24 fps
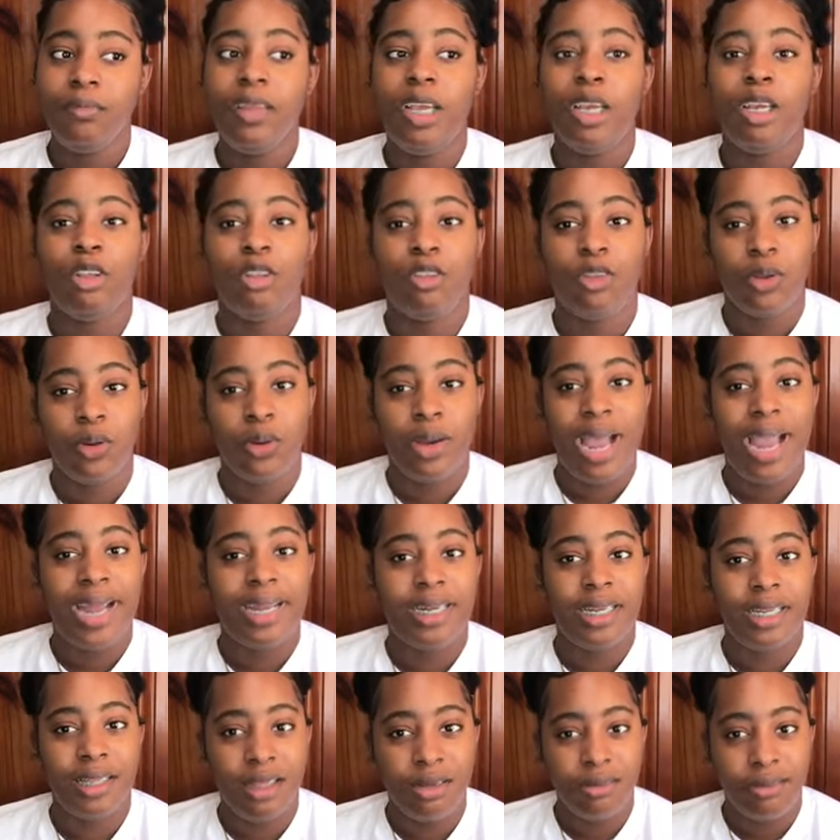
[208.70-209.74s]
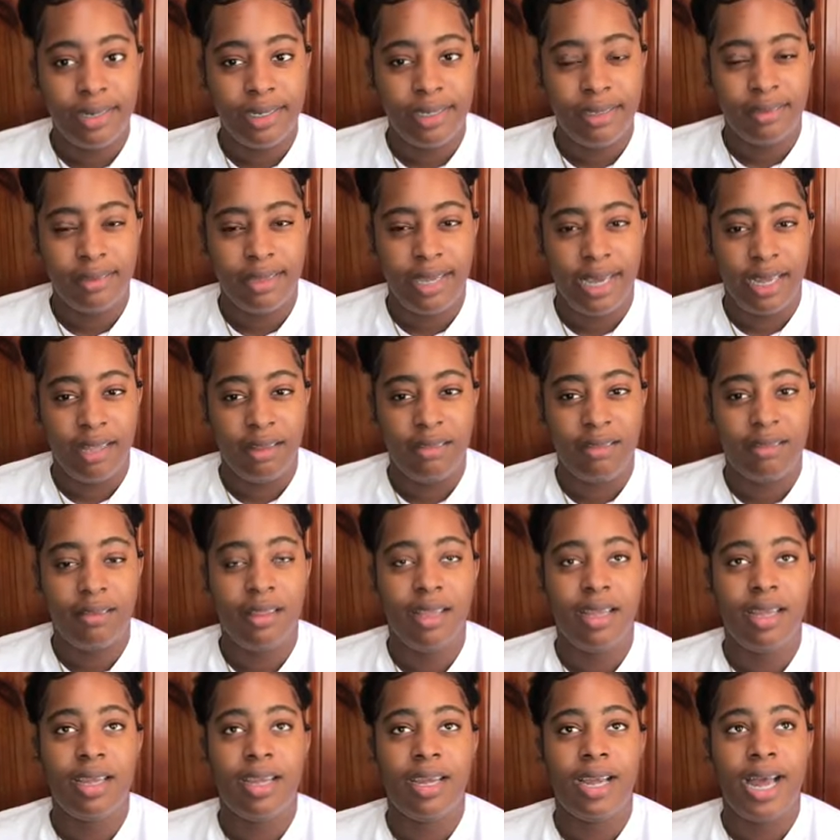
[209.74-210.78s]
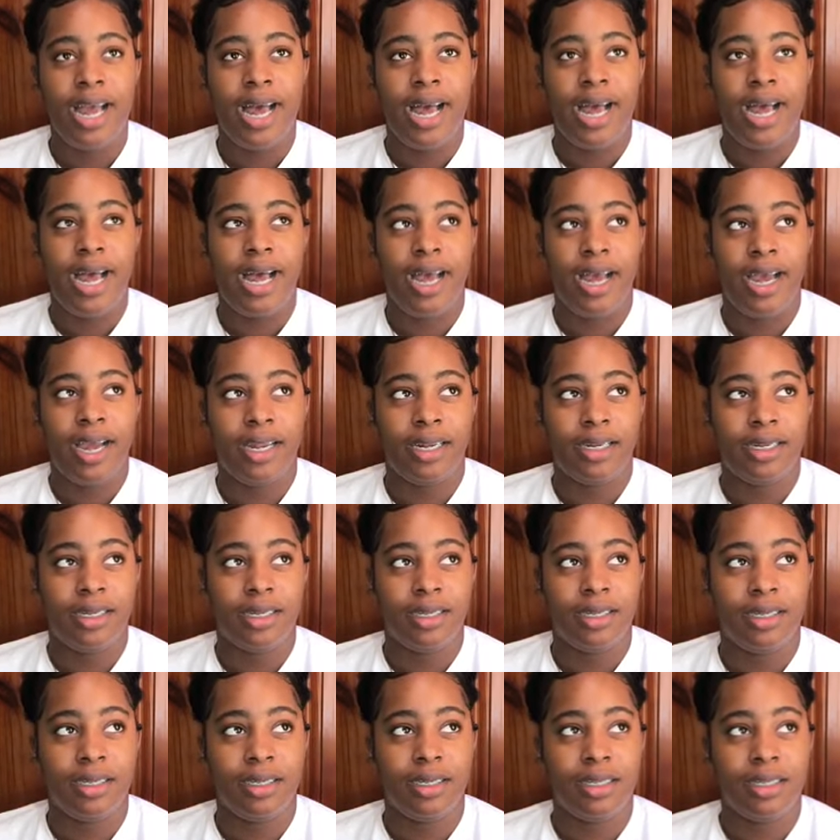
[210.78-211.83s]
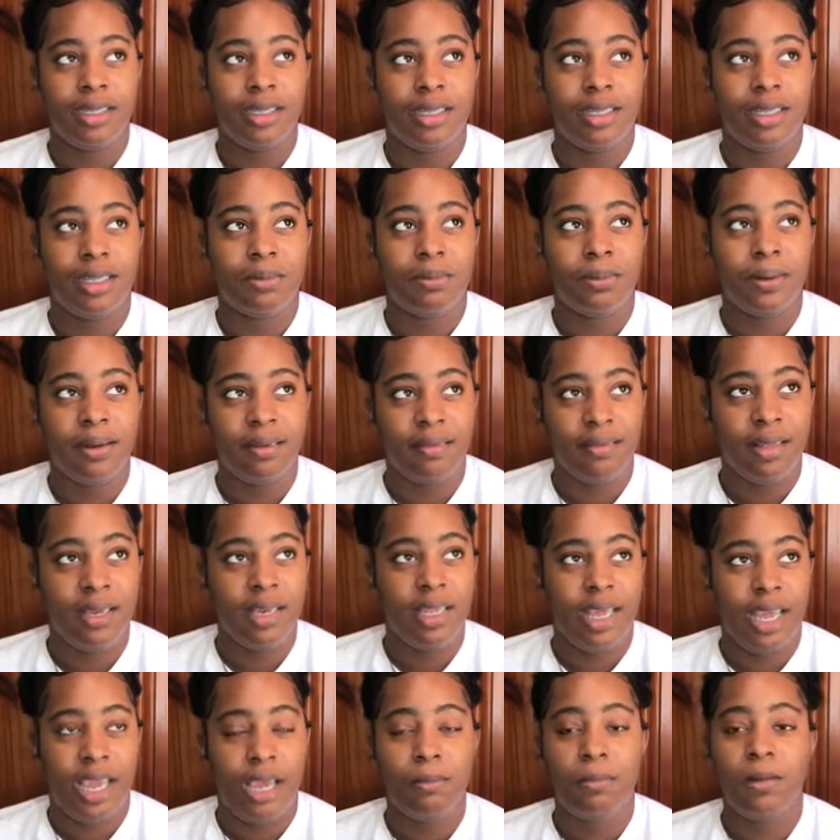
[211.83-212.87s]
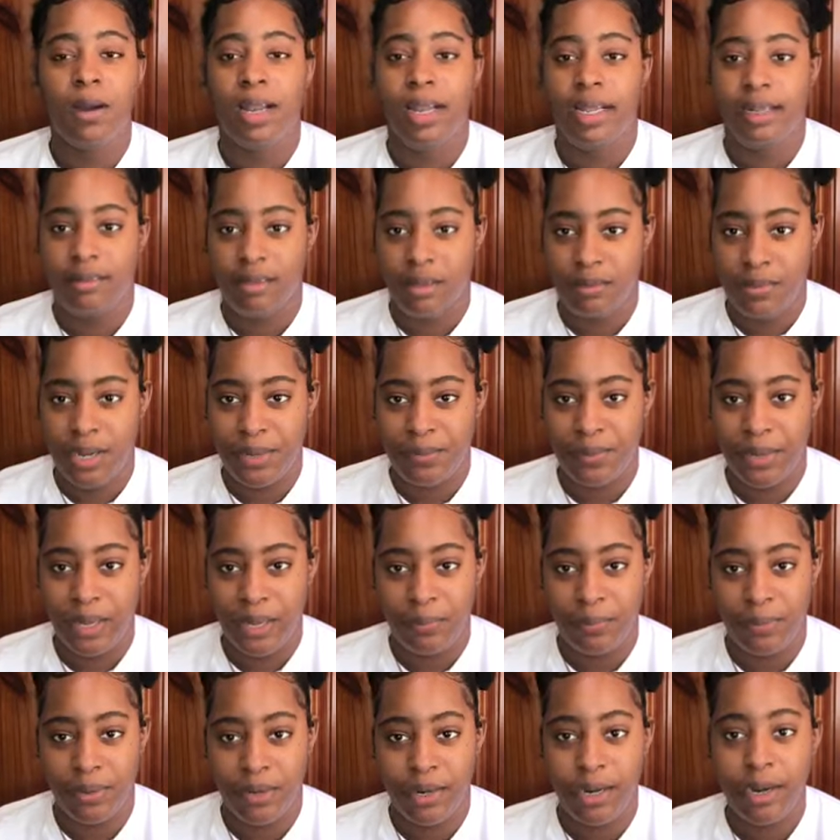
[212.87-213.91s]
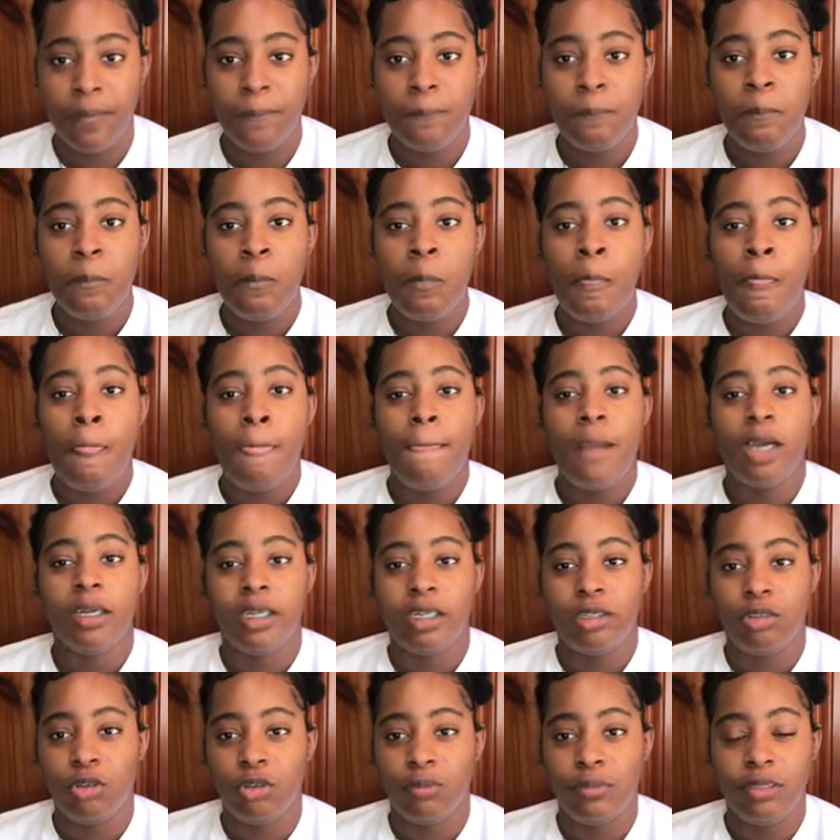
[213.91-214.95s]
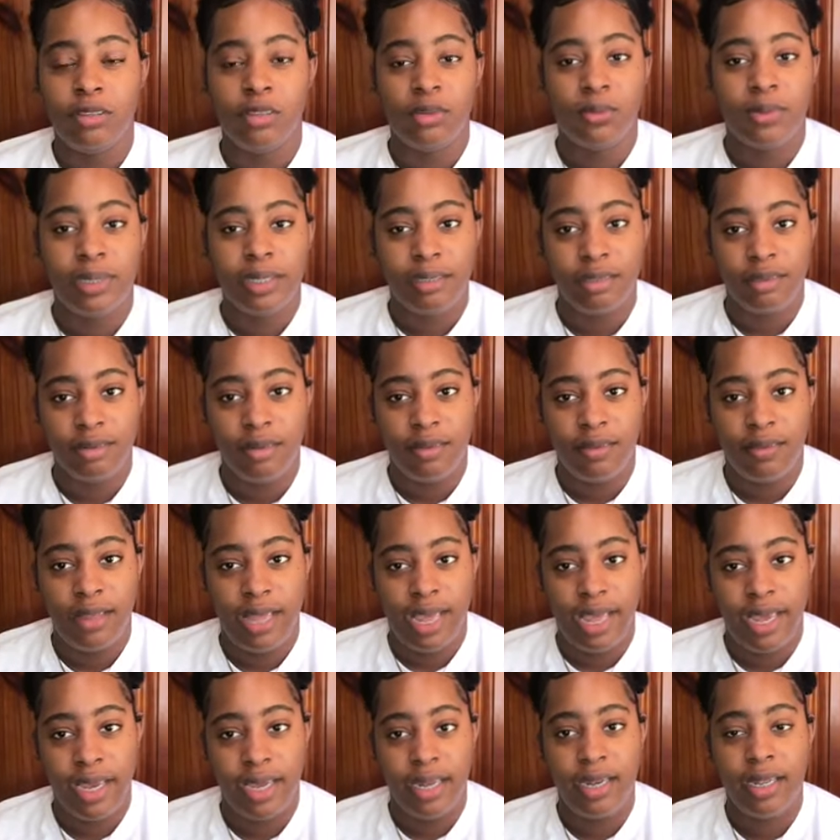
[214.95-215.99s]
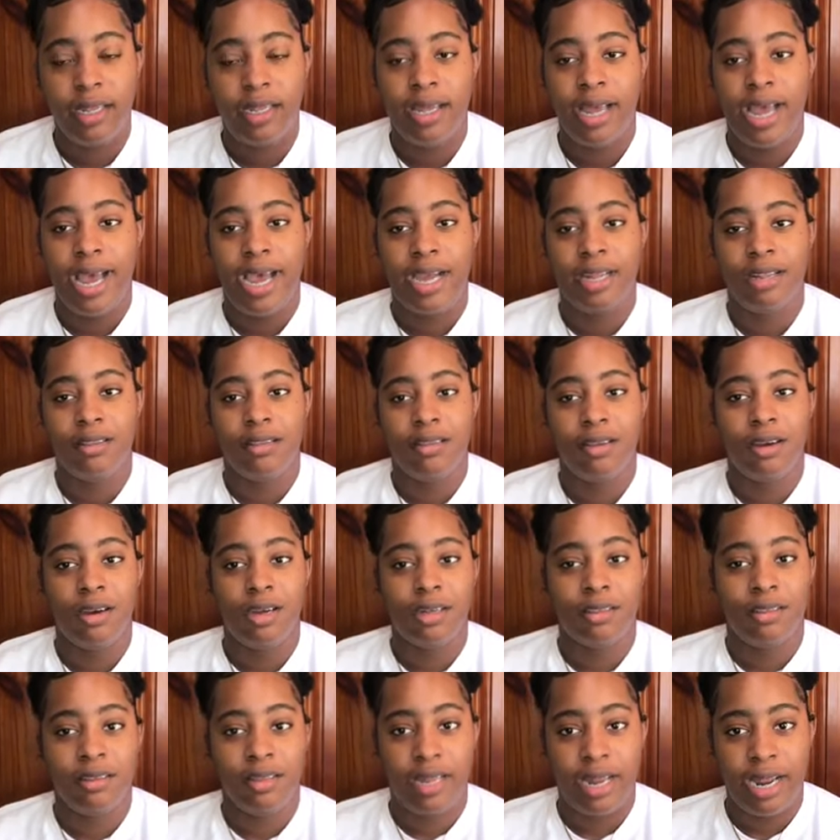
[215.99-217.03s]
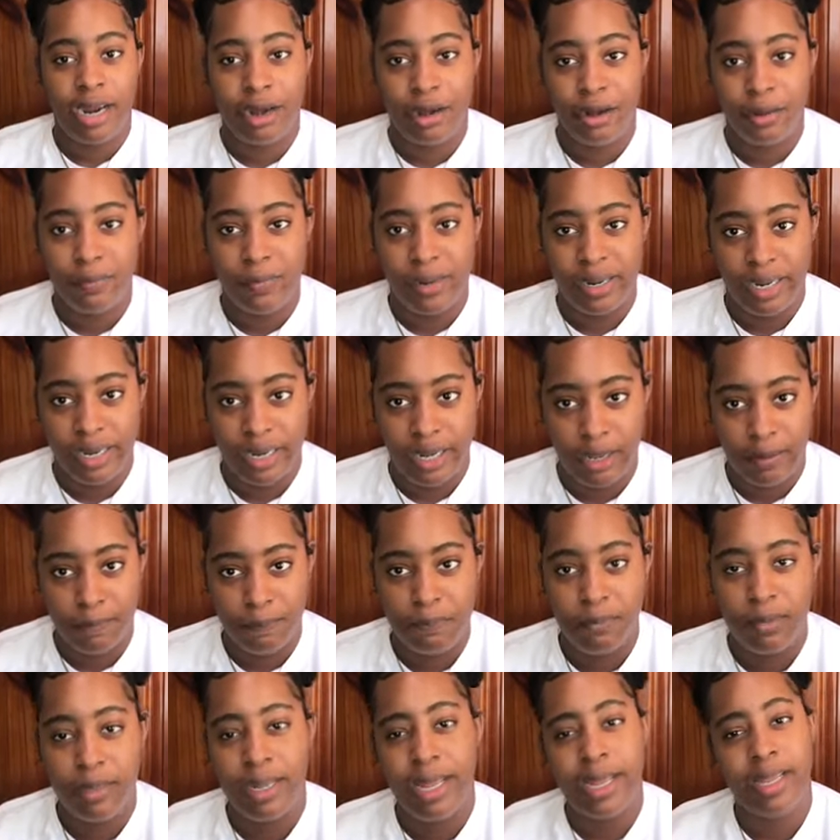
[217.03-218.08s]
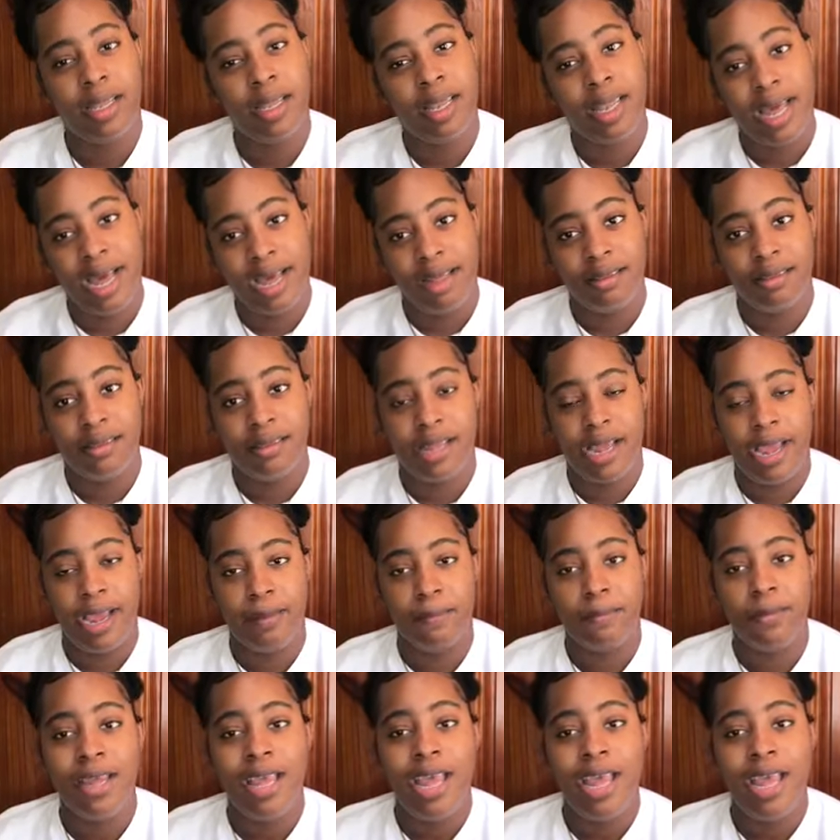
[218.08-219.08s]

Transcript: So I did the written test, and the person came, collected my paper. They told me to wait outside and until I heard my name, like the last time,